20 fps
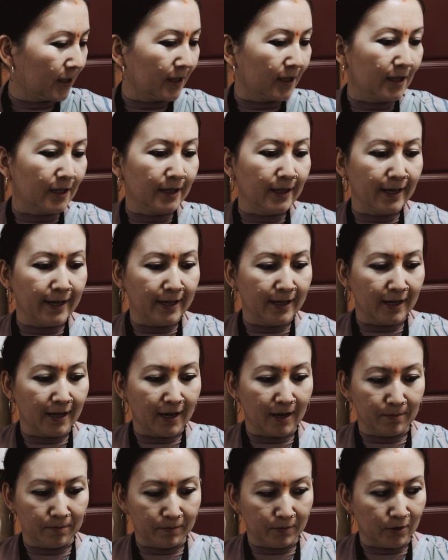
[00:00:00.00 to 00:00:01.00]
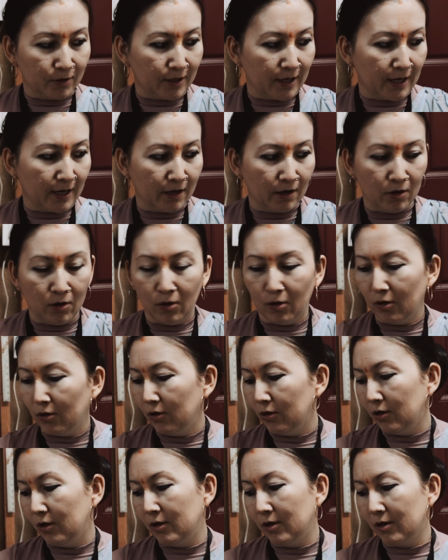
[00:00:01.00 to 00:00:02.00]
cleaning up today
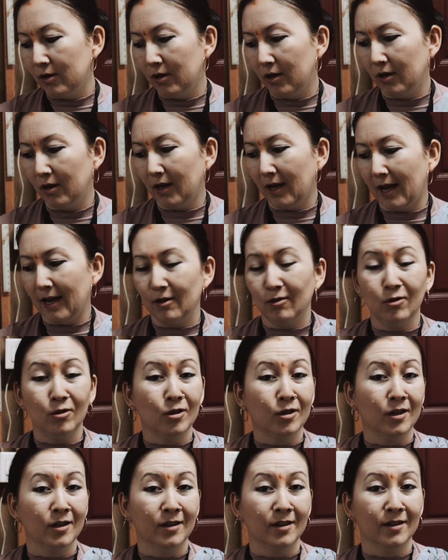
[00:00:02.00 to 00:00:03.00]
whole house,